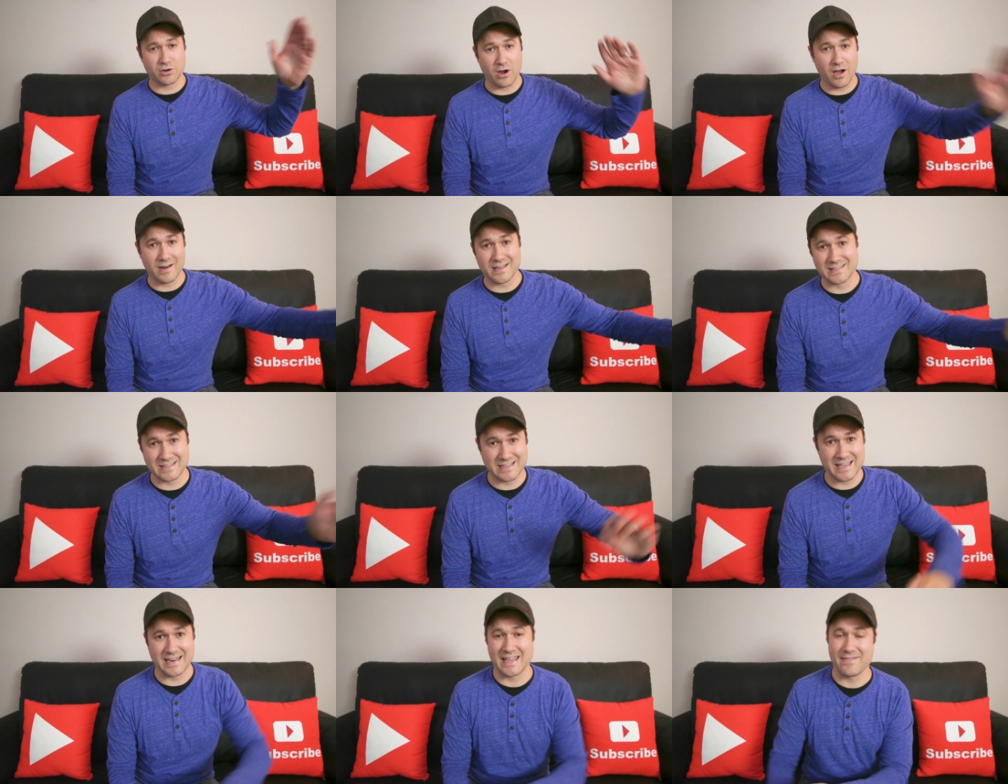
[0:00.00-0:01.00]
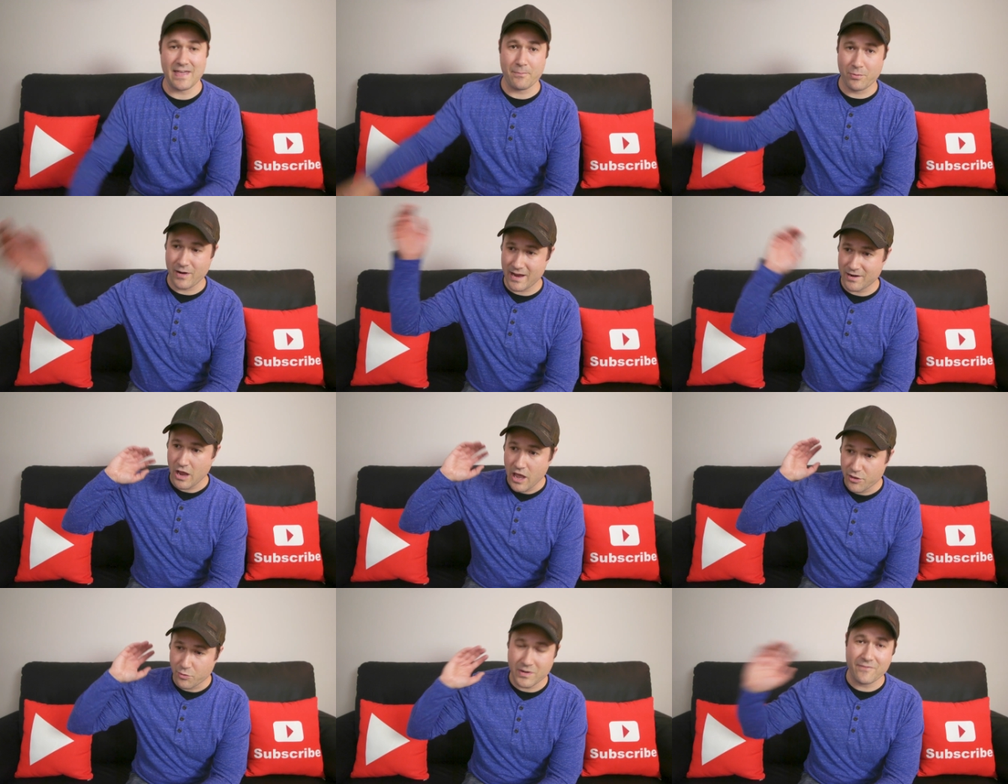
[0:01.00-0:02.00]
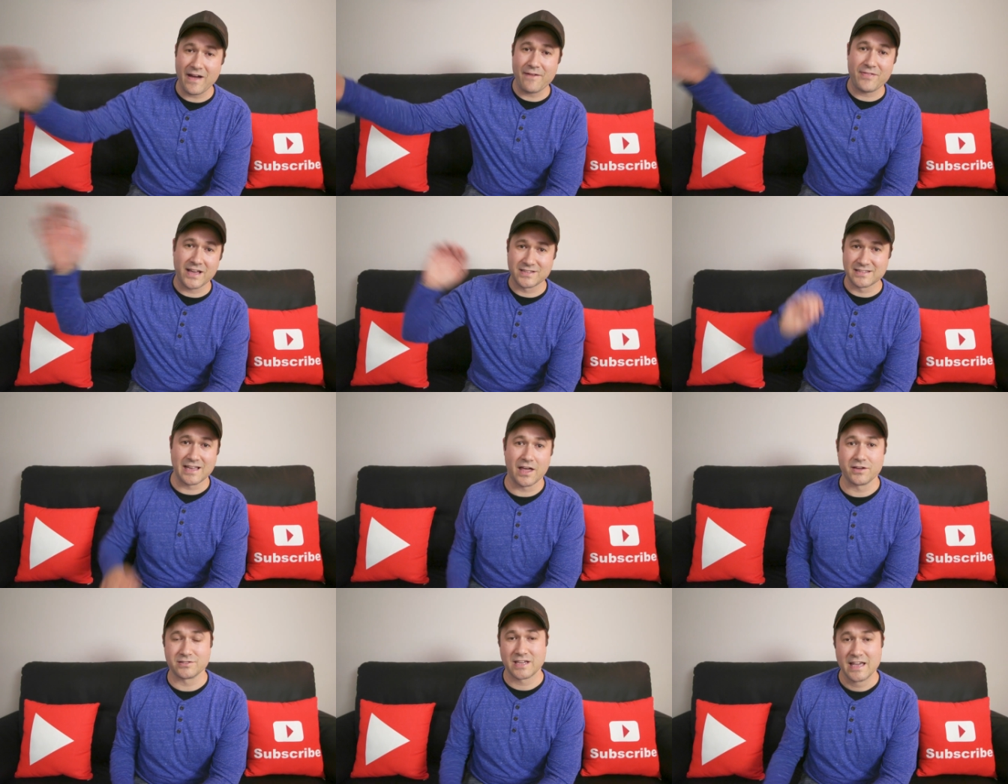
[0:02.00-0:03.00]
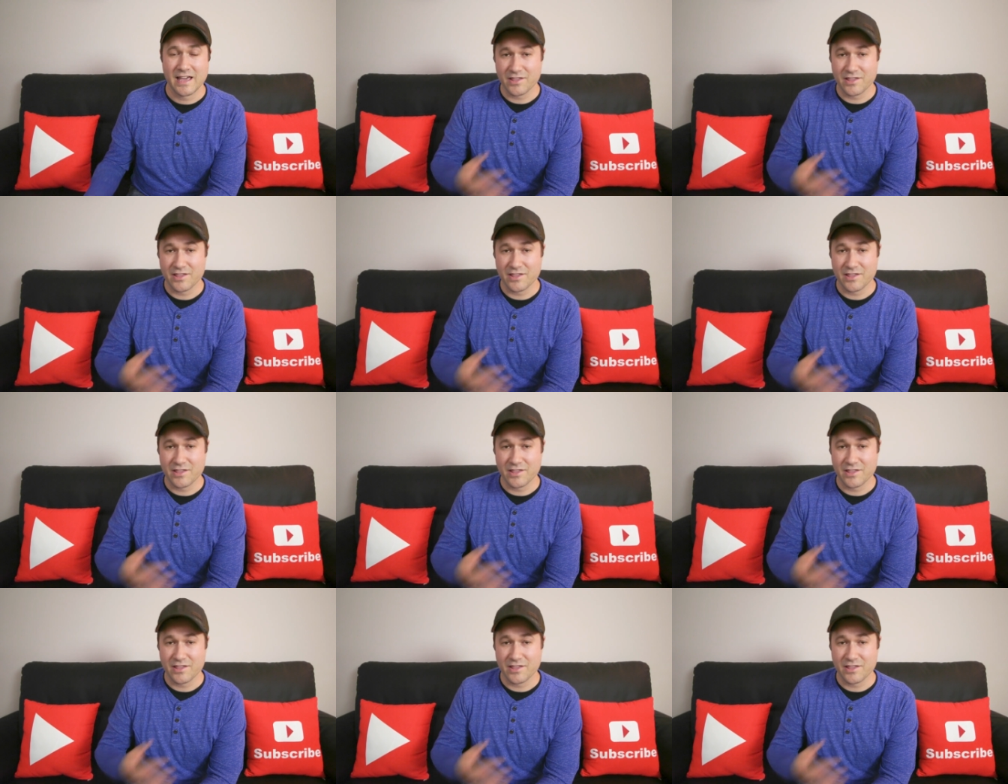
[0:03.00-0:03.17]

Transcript: your audience is going to give that brand $25,000.